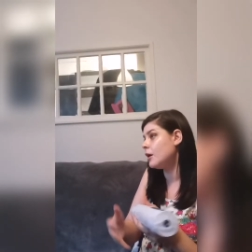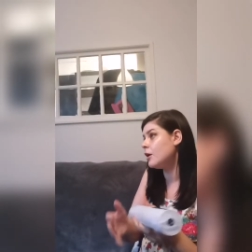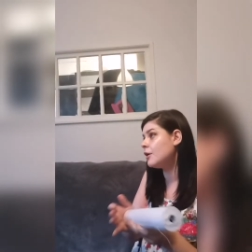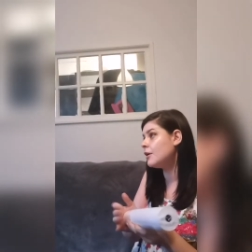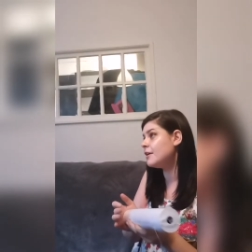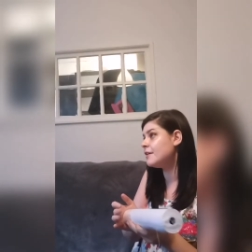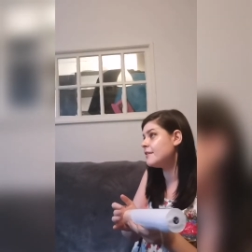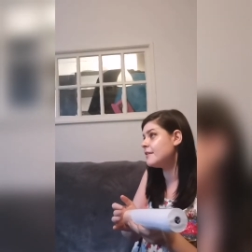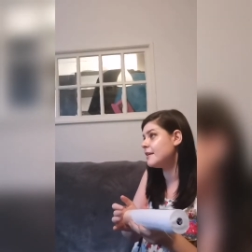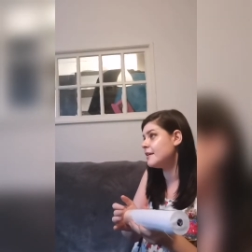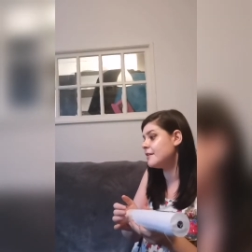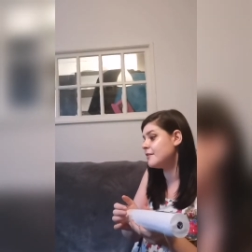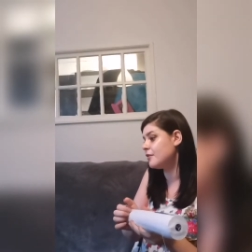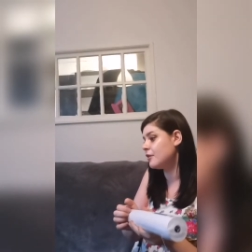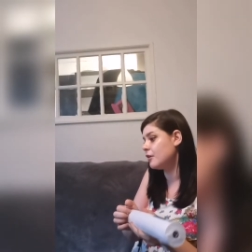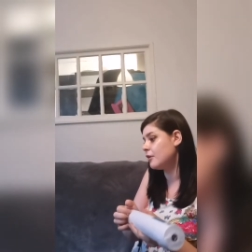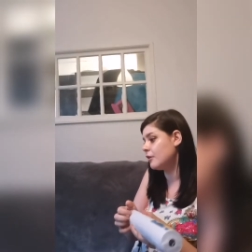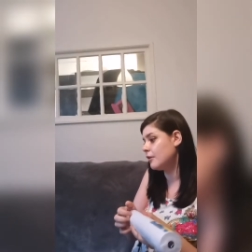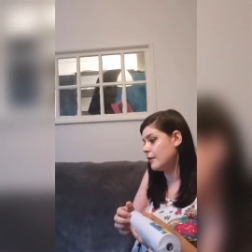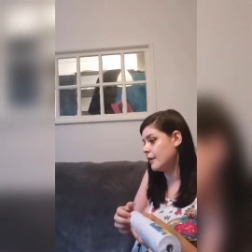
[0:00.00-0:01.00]
on his
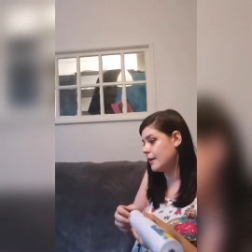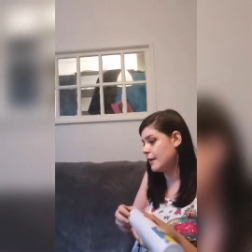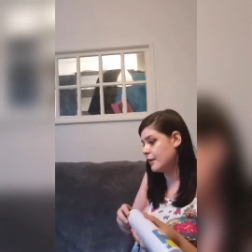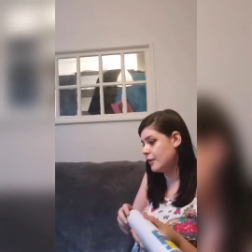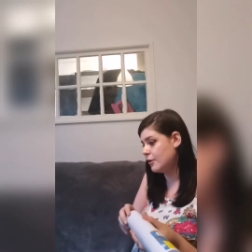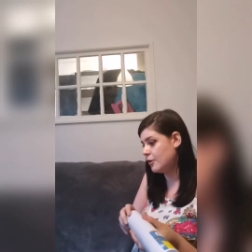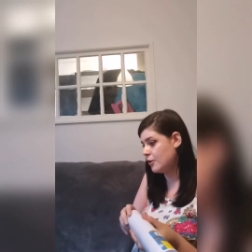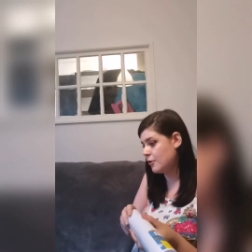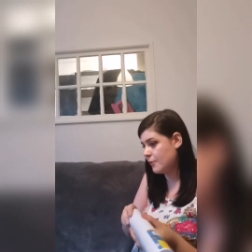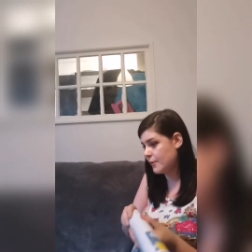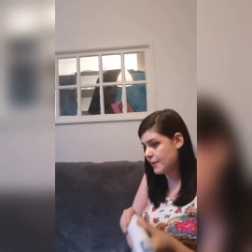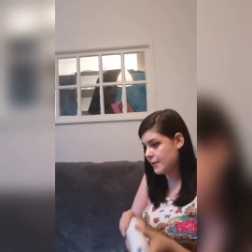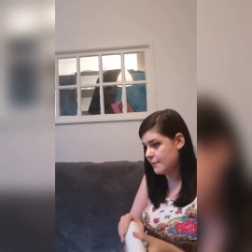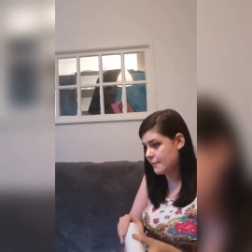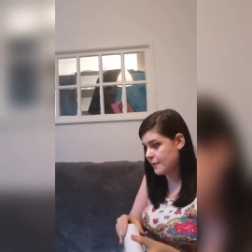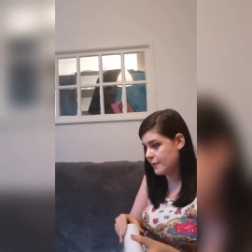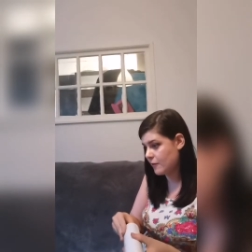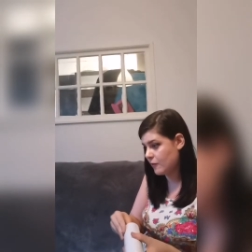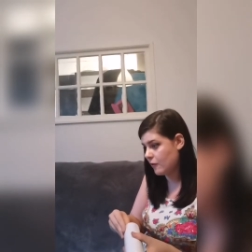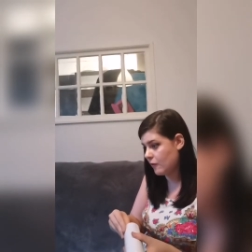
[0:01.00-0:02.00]
easel, it can go in the
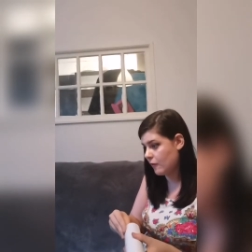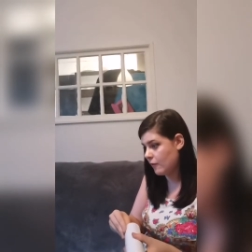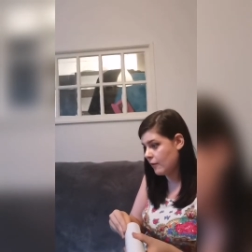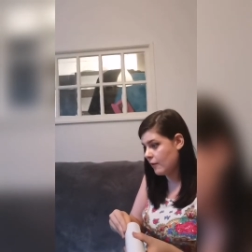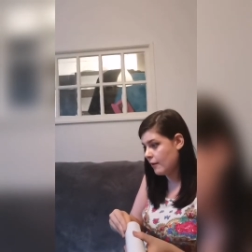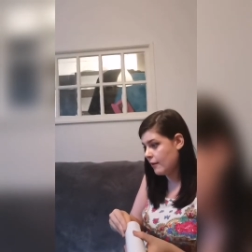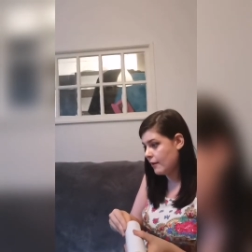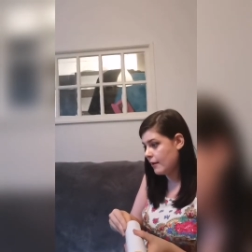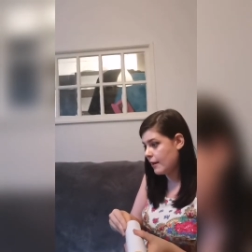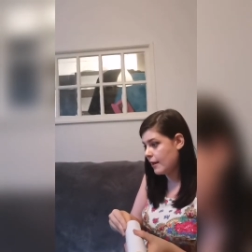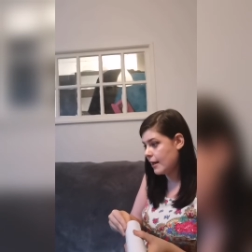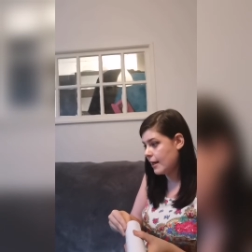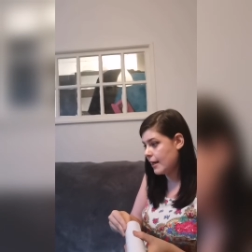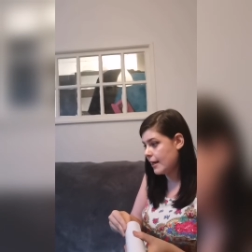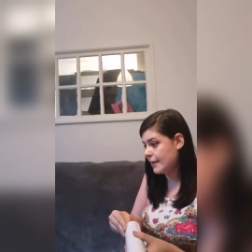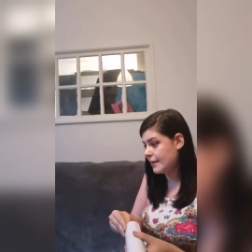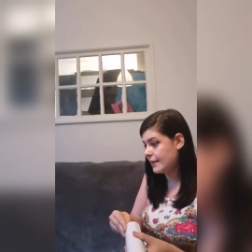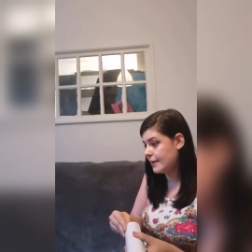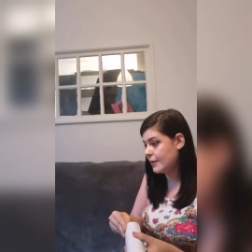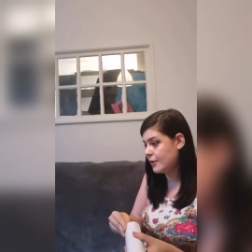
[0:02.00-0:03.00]
middle
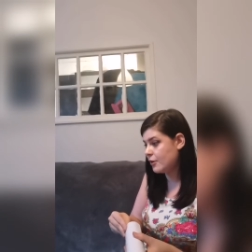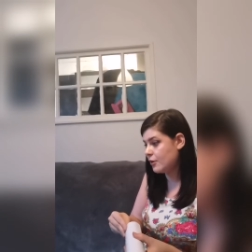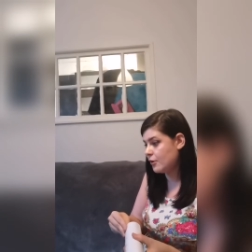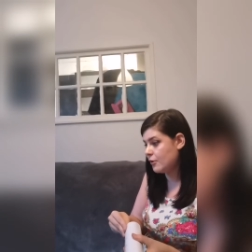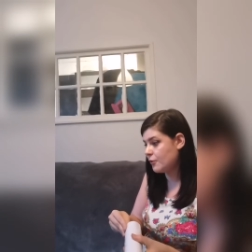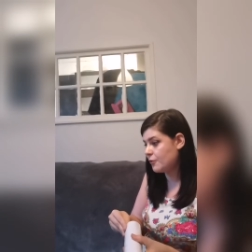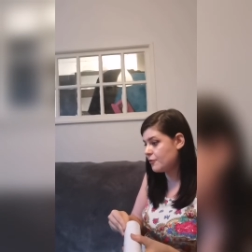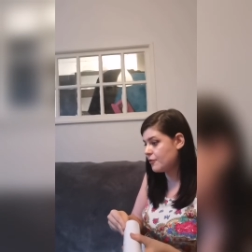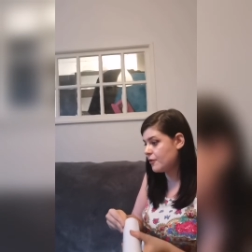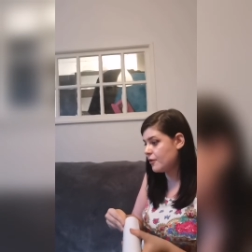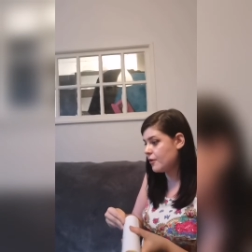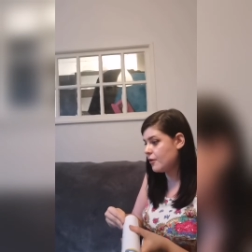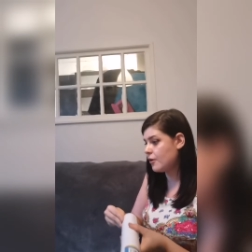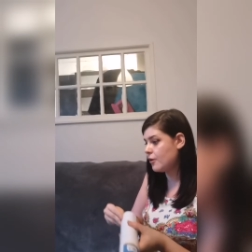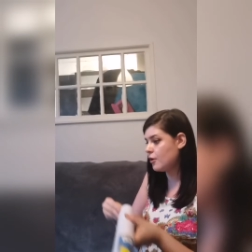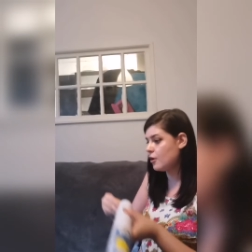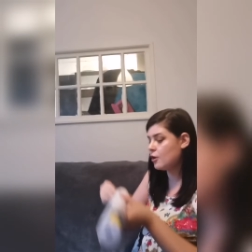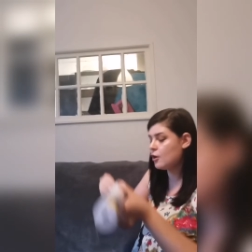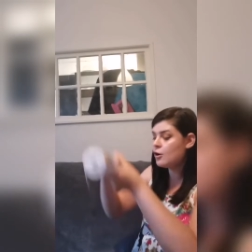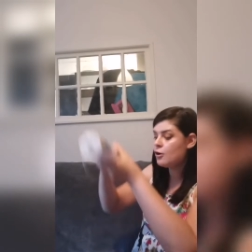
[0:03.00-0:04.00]
and it goes
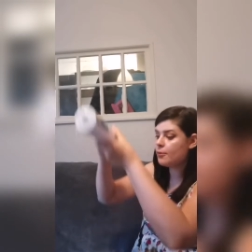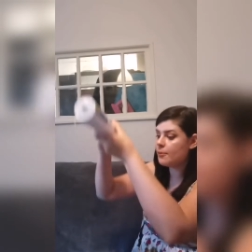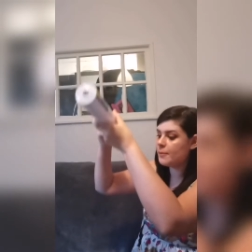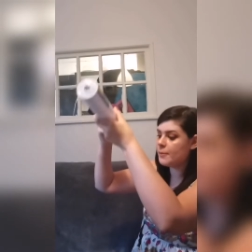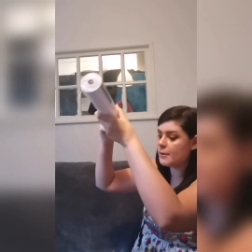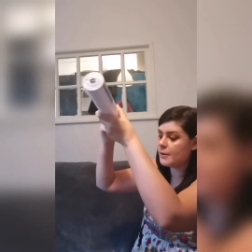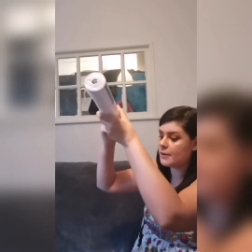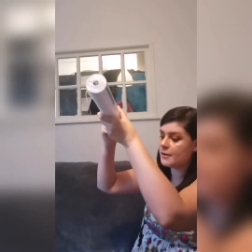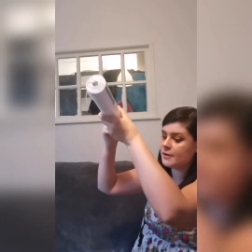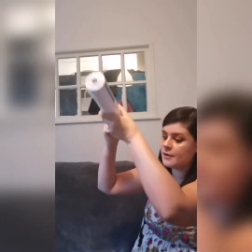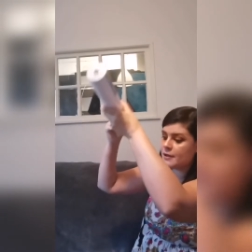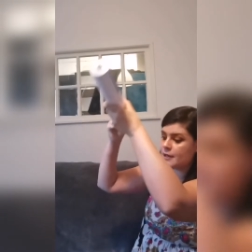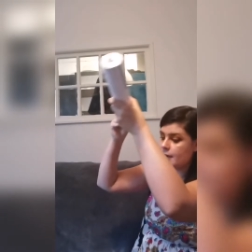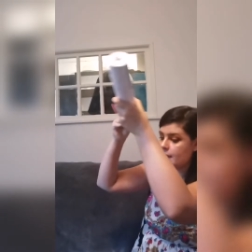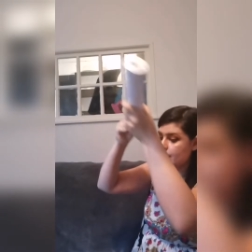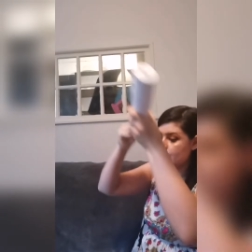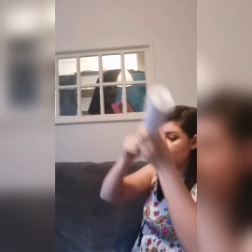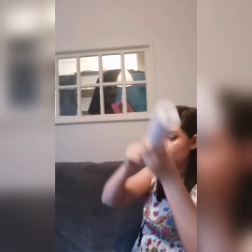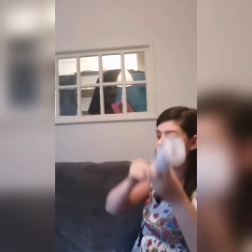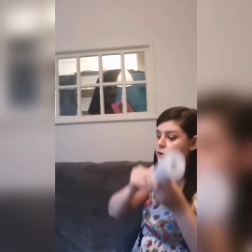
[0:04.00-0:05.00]
up
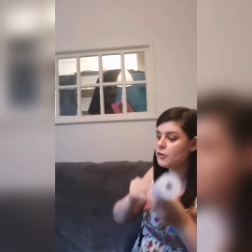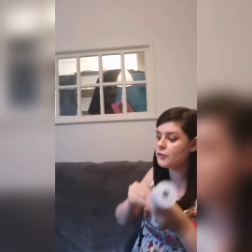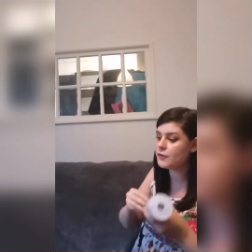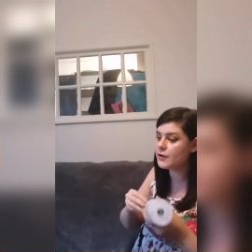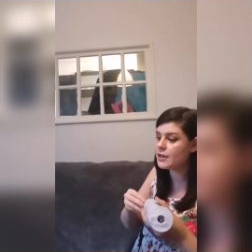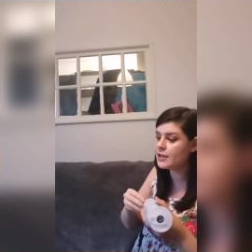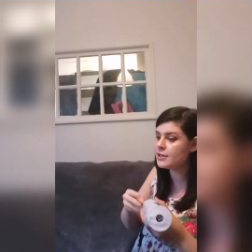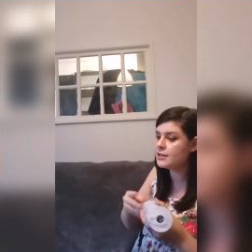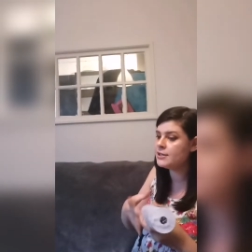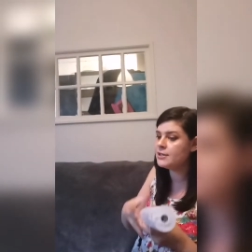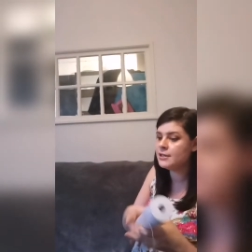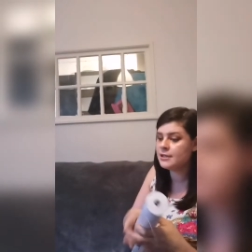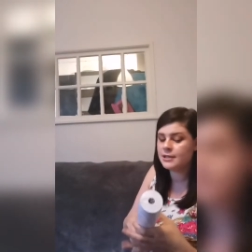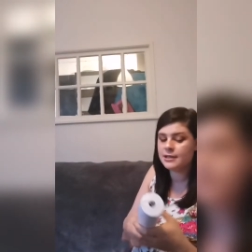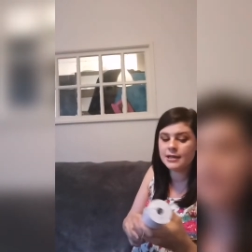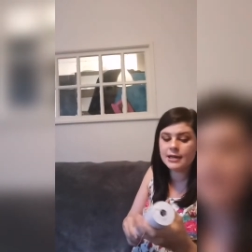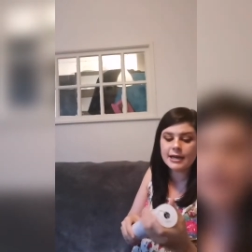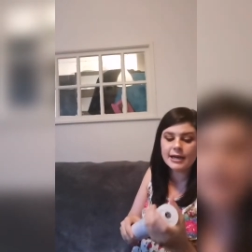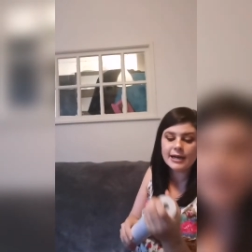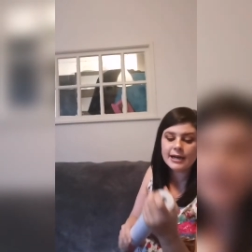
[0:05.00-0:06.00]
and over
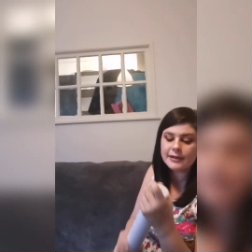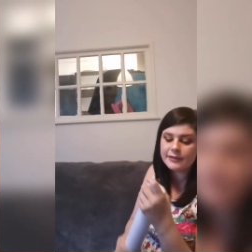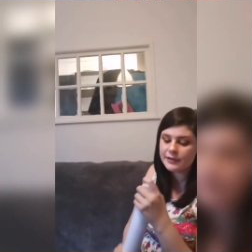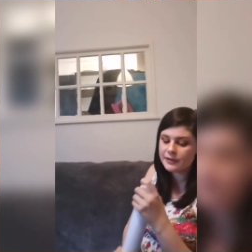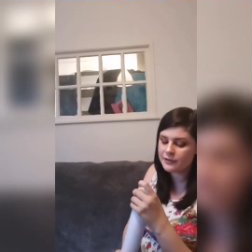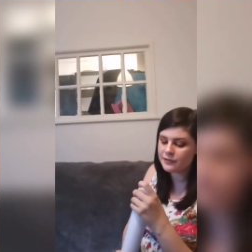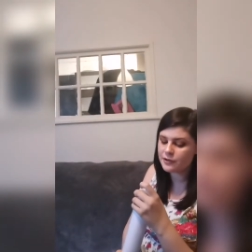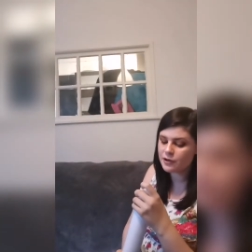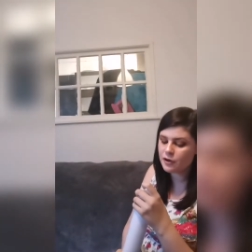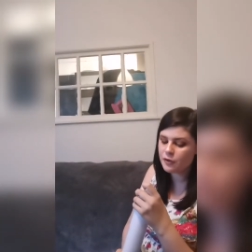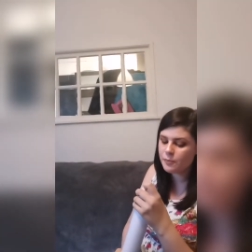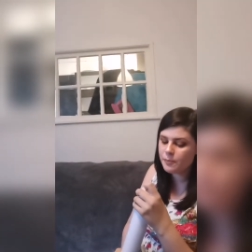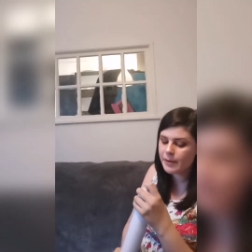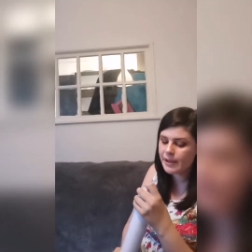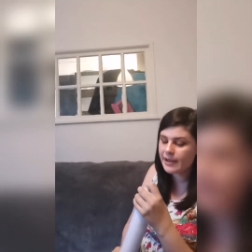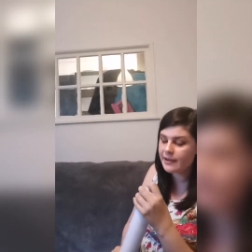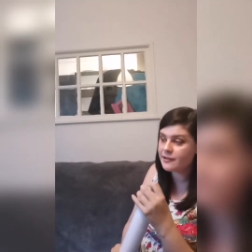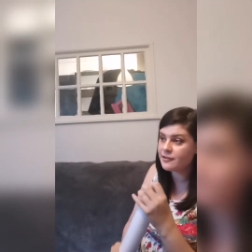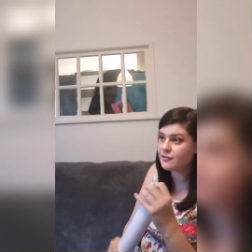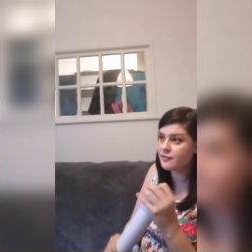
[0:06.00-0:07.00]
and there's no
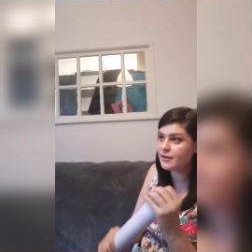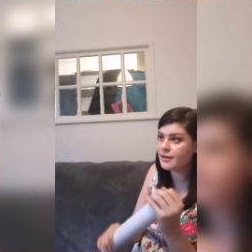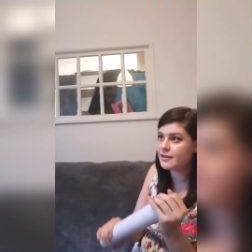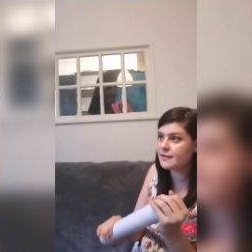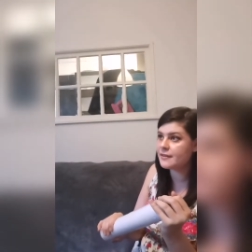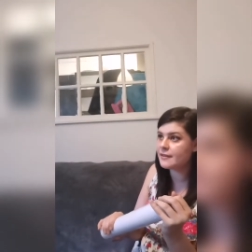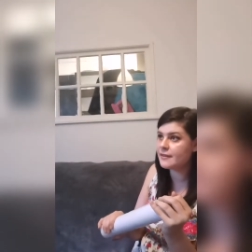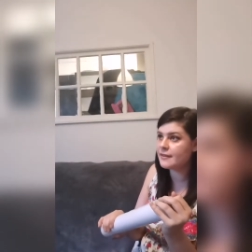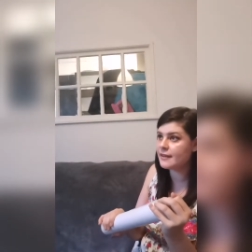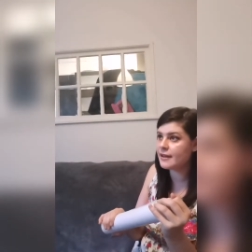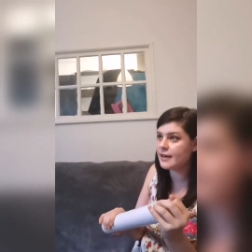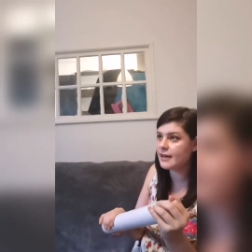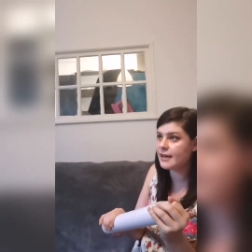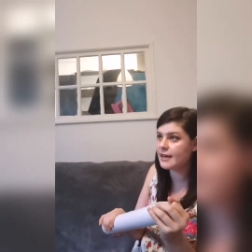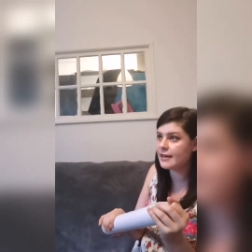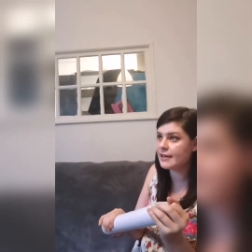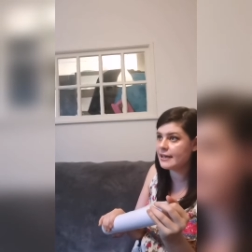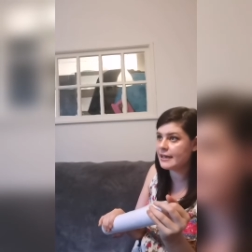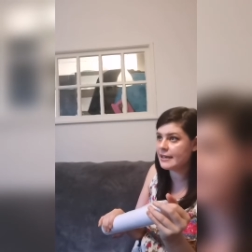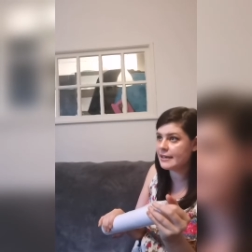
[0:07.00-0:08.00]
pegs or anything that
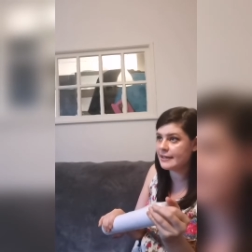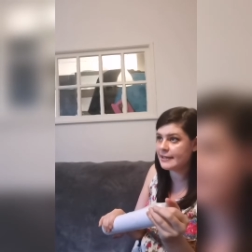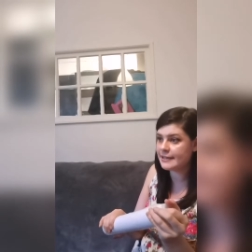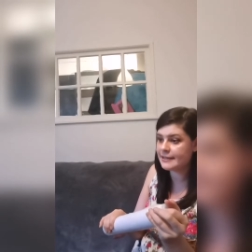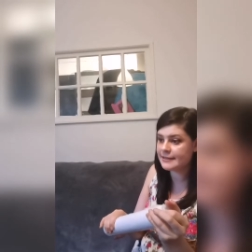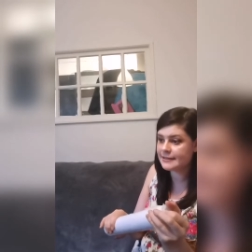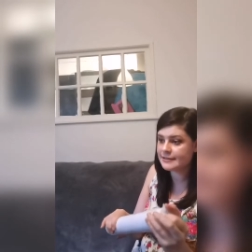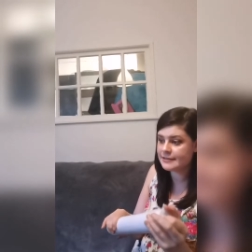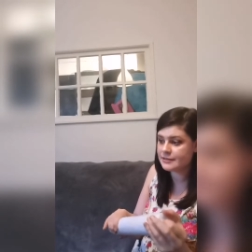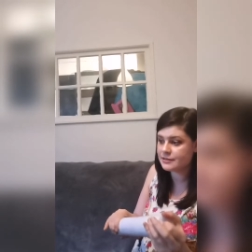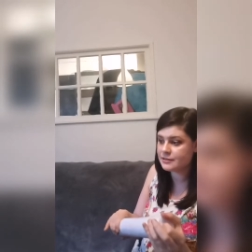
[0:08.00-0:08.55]
are needed.